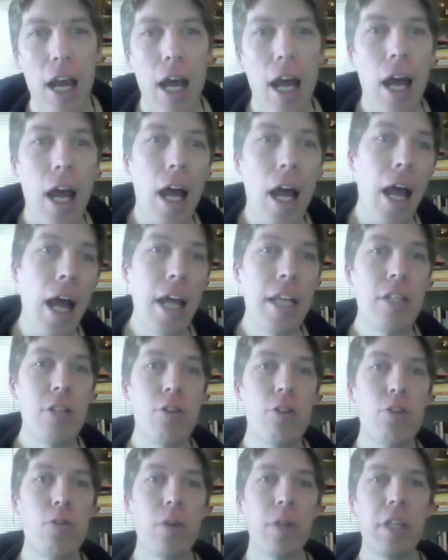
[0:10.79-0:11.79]
As
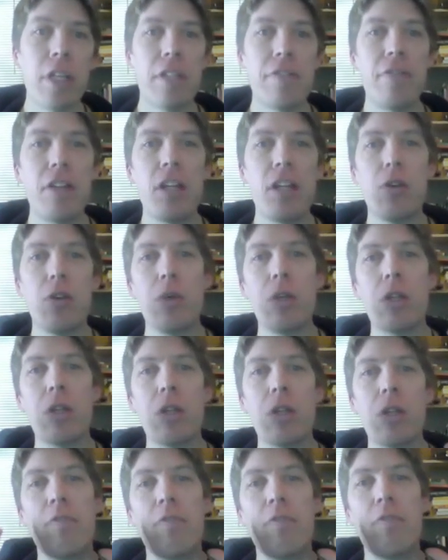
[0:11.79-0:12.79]
usual, this video will
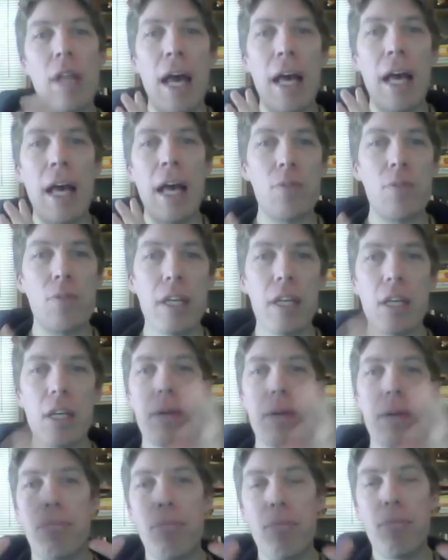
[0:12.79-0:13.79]
review last week,
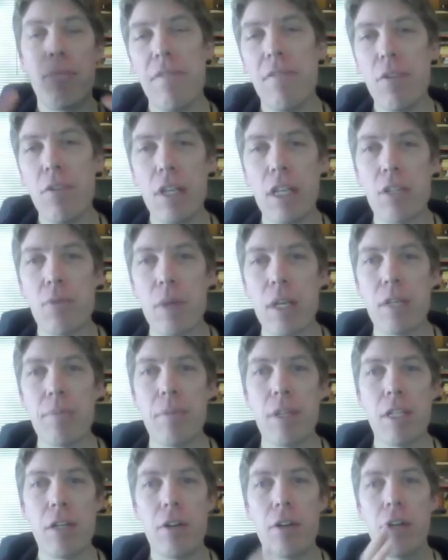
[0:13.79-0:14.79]
preview this week's
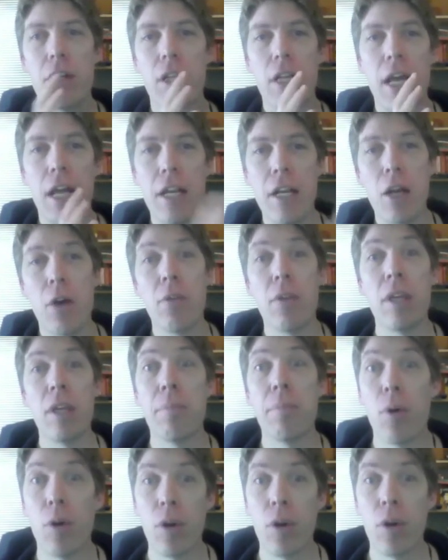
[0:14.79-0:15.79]
material, and note the
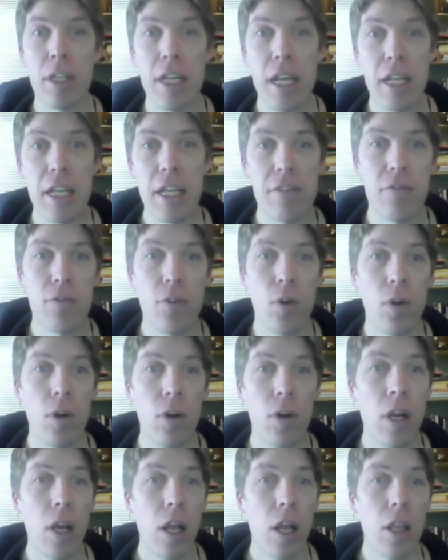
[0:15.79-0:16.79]
important dates for
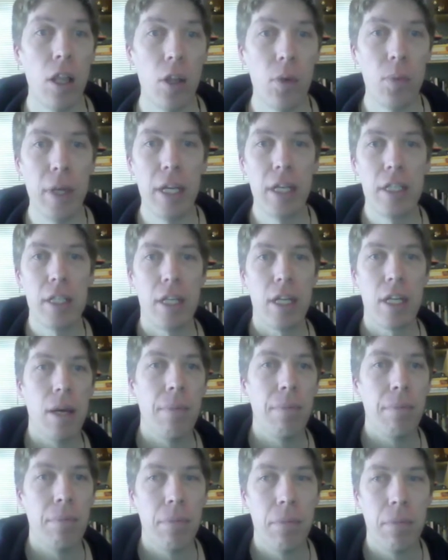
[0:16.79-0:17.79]
the week to come,
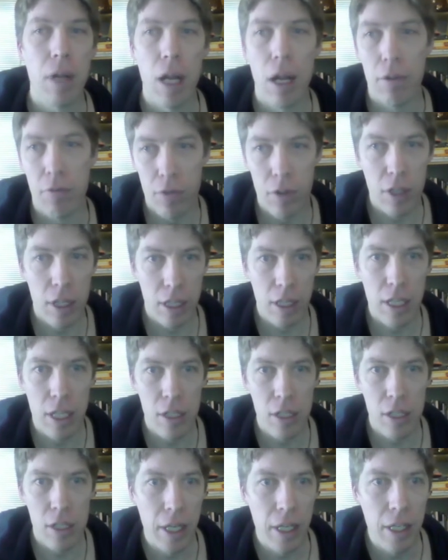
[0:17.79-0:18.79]
for
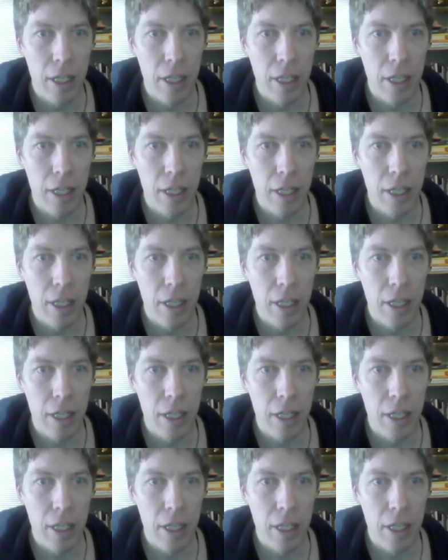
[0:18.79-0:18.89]
this week.